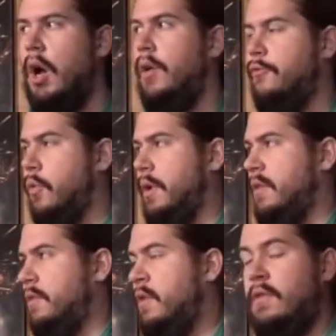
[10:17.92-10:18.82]
For
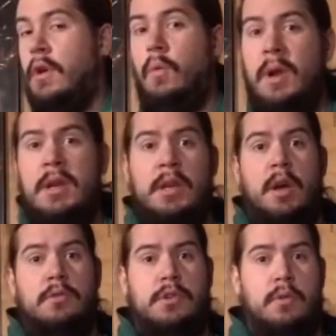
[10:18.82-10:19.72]
instance,
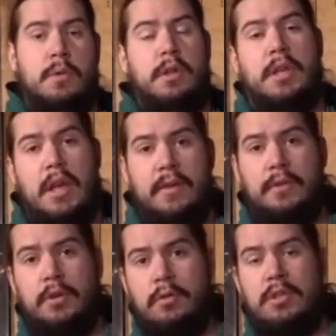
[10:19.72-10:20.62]
Wendigos don't really have
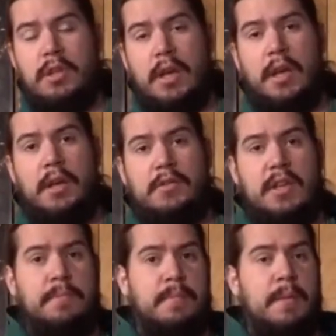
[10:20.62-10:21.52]
loot,
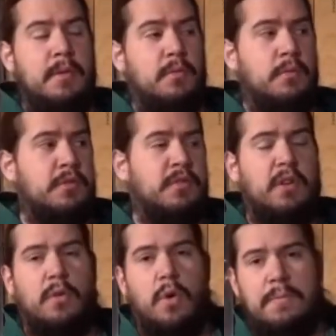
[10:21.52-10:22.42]
except maybe the ruins of
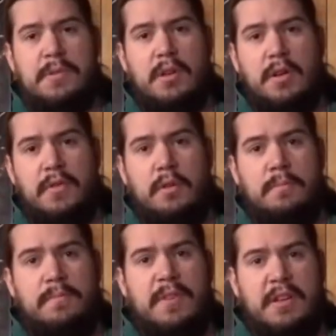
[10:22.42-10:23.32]
their corpse of their
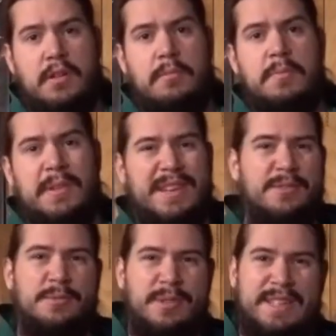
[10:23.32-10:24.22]
victims, but they
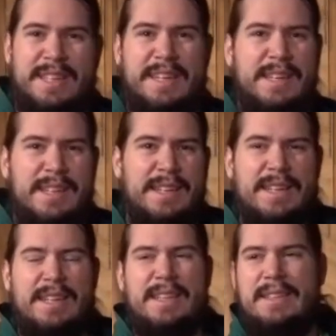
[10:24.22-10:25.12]
don't really...
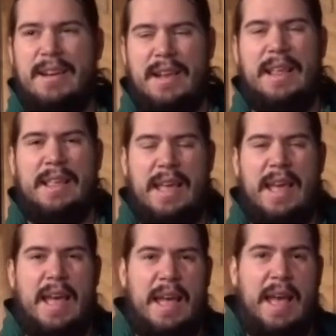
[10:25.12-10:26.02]
They're not going to
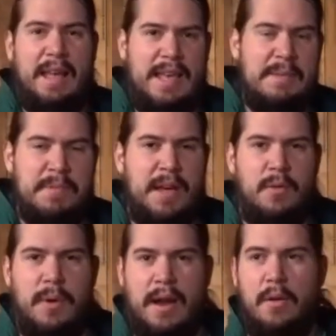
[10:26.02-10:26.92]
keep that
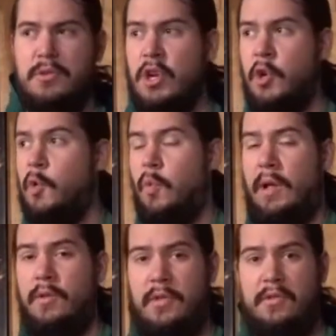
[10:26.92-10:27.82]
around.
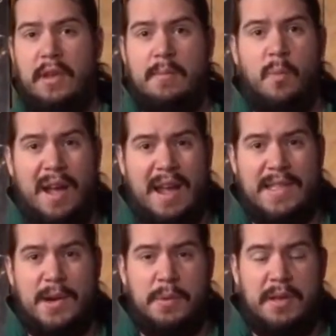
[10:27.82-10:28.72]
Grell are the same way.
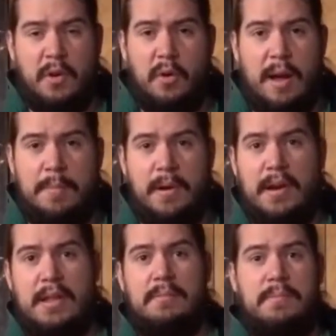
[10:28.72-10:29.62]
They don't give a crap about
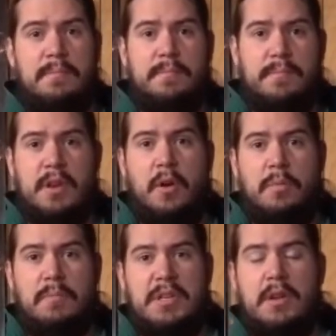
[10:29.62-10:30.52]
any, you know,
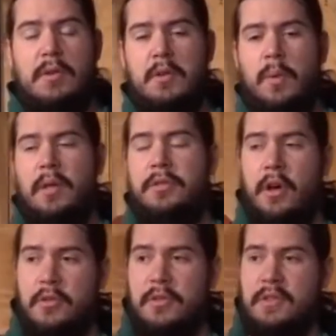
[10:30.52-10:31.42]
material wealth
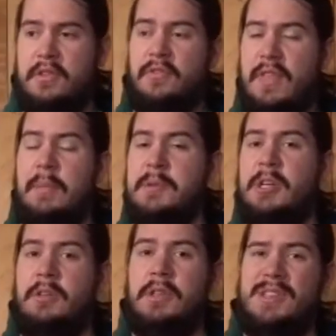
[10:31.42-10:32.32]
other than stuff they
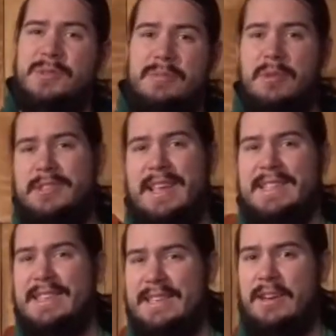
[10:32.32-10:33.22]
particularly use, and most of
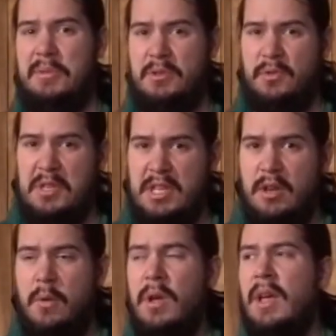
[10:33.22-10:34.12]
that's not terribly useful to
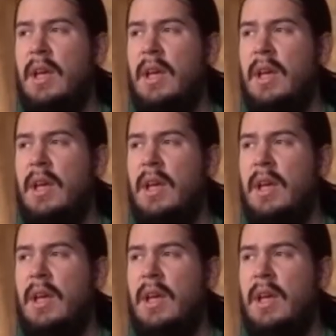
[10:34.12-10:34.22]
you.